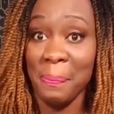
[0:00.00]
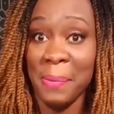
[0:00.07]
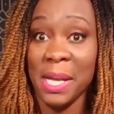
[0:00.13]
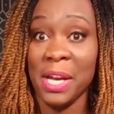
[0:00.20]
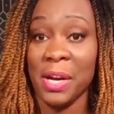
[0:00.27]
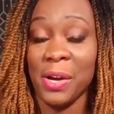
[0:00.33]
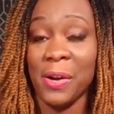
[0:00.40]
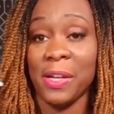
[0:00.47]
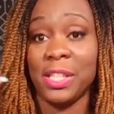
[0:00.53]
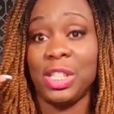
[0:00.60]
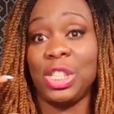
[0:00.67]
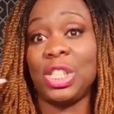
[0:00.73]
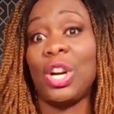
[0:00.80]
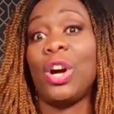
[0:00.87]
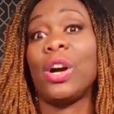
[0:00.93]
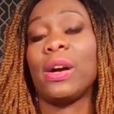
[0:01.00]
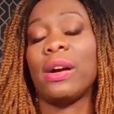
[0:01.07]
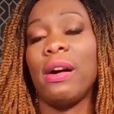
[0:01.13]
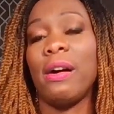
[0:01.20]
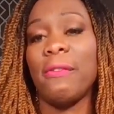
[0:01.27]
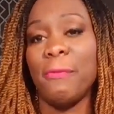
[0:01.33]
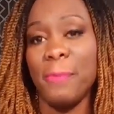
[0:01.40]
bigger chunk
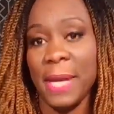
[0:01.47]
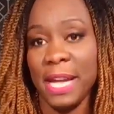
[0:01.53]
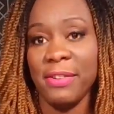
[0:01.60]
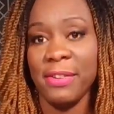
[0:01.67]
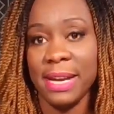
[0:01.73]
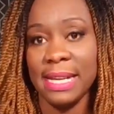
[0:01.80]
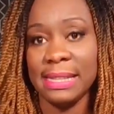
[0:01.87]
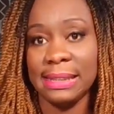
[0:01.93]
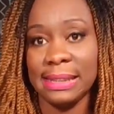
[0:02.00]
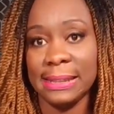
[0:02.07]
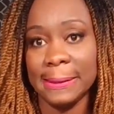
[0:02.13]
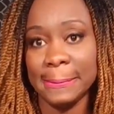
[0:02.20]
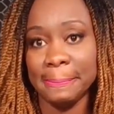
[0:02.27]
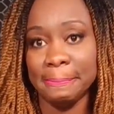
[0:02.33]
of pay raise.